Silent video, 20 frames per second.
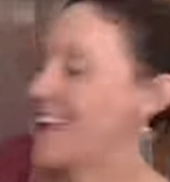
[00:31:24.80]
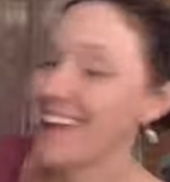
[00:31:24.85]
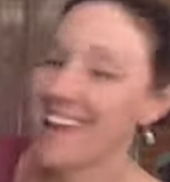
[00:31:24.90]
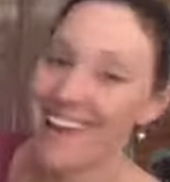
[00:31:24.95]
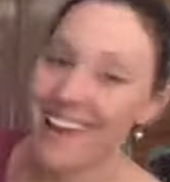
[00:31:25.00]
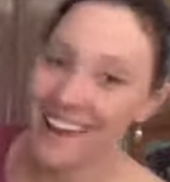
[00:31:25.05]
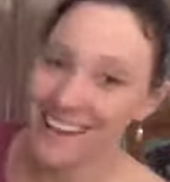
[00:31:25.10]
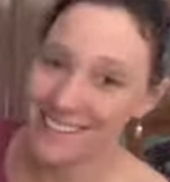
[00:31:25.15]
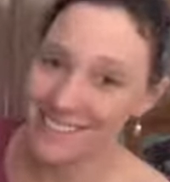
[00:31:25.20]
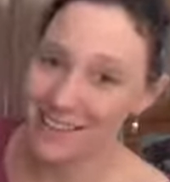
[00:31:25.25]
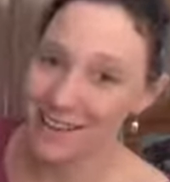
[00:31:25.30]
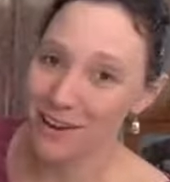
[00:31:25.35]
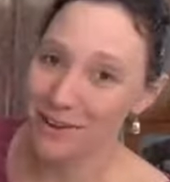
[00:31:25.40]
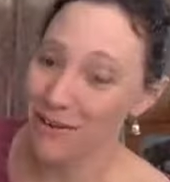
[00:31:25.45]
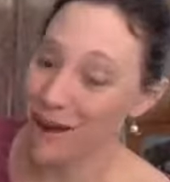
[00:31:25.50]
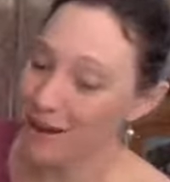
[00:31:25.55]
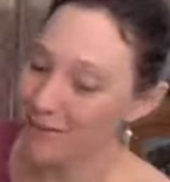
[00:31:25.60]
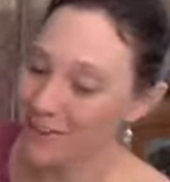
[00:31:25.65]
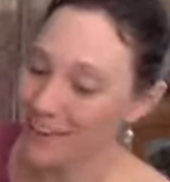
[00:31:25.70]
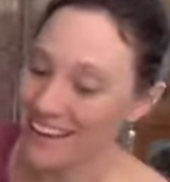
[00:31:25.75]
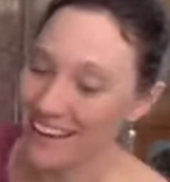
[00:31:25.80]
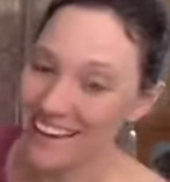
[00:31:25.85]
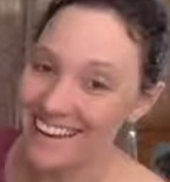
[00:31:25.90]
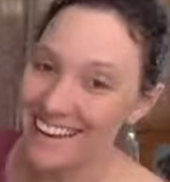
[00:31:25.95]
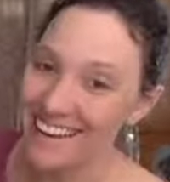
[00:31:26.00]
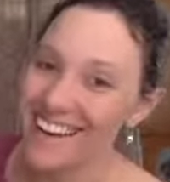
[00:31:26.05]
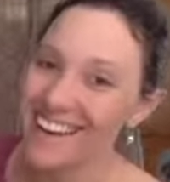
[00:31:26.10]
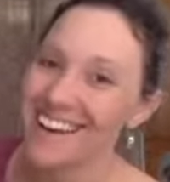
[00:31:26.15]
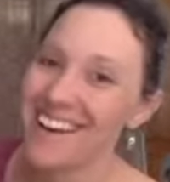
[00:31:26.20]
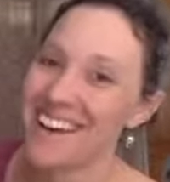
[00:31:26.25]
as I go off again
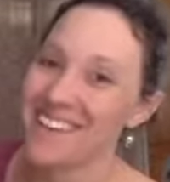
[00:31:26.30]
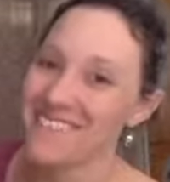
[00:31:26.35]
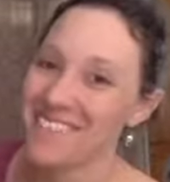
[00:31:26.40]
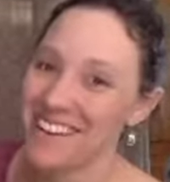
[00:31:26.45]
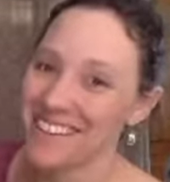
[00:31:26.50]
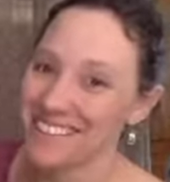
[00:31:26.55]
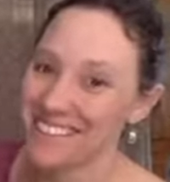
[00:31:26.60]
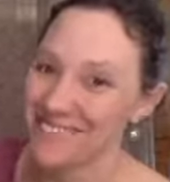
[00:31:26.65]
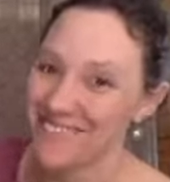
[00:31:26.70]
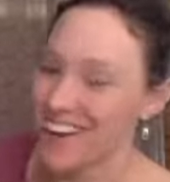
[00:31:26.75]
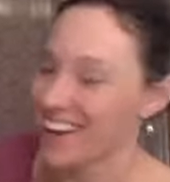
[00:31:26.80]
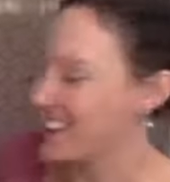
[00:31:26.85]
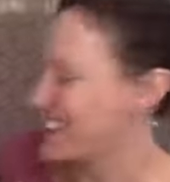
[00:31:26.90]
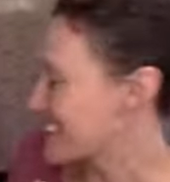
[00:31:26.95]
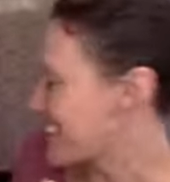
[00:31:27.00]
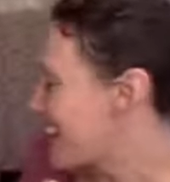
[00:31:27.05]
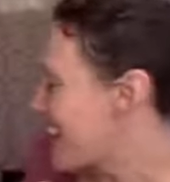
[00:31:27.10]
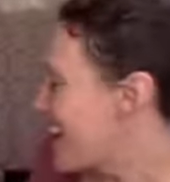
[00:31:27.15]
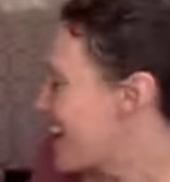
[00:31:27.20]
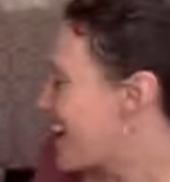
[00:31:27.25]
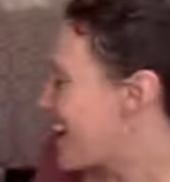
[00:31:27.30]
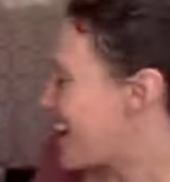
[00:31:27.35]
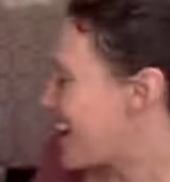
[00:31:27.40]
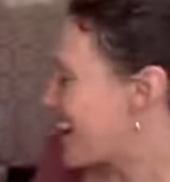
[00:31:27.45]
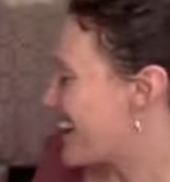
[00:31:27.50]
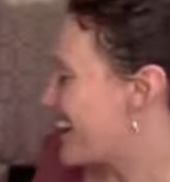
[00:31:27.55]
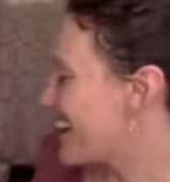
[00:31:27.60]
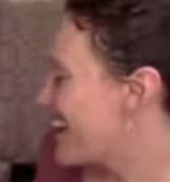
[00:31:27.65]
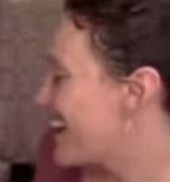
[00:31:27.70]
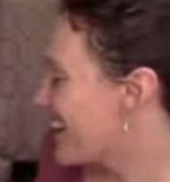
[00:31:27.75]
on my soapbox. All
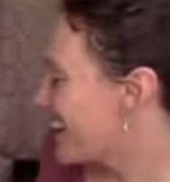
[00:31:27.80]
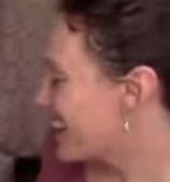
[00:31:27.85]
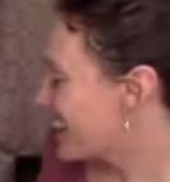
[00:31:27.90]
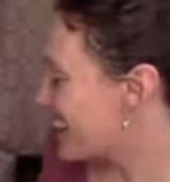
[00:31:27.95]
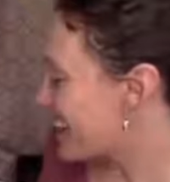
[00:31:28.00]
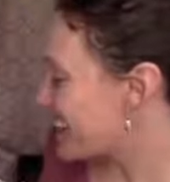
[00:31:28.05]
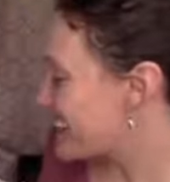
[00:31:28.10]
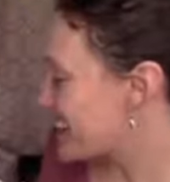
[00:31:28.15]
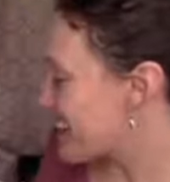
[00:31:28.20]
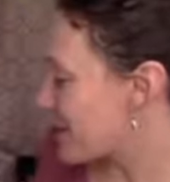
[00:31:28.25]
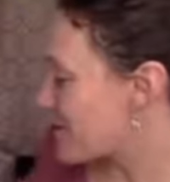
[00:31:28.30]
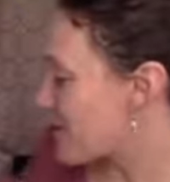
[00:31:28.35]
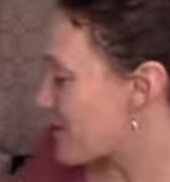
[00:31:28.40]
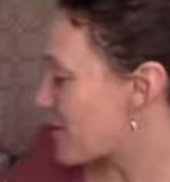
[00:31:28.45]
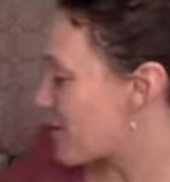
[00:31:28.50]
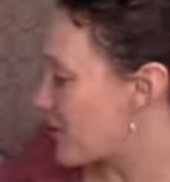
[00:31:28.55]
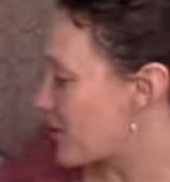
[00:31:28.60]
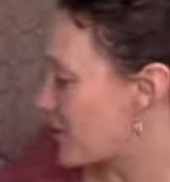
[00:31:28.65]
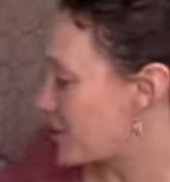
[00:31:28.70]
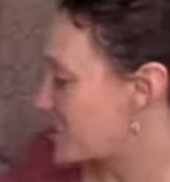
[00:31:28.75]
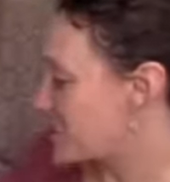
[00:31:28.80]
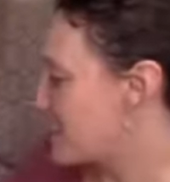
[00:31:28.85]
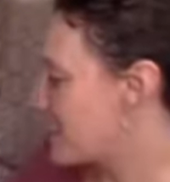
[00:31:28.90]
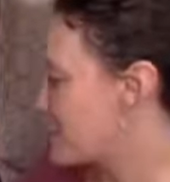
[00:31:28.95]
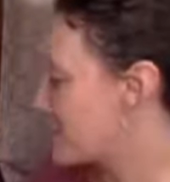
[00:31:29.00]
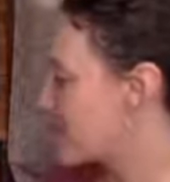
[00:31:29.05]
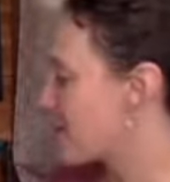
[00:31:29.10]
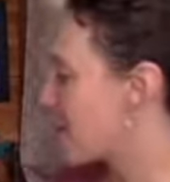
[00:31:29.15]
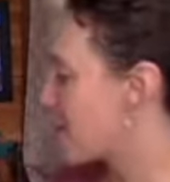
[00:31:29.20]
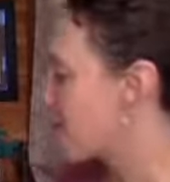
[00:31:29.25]
right, let's talk about our oils.
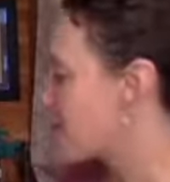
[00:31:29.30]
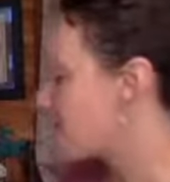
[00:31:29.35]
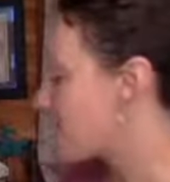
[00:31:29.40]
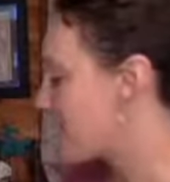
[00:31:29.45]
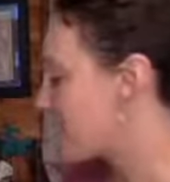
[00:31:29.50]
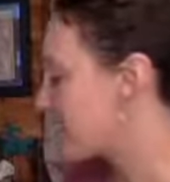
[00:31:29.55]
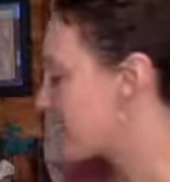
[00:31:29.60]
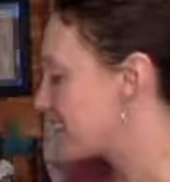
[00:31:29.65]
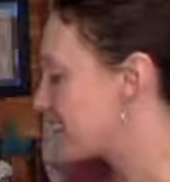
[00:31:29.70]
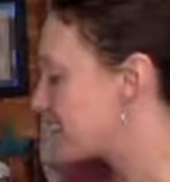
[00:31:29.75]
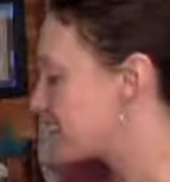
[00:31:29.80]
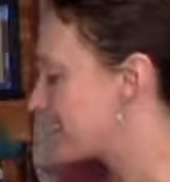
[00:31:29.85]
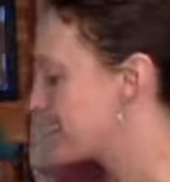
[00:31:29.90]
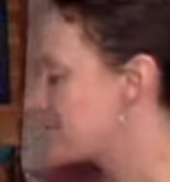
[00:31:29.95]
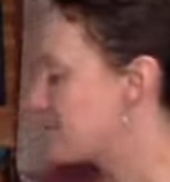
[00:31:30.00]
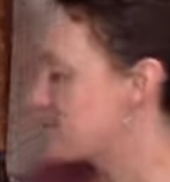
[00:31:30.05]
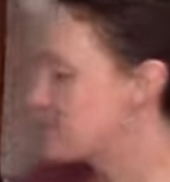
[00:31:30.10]
Here we go, frankincense.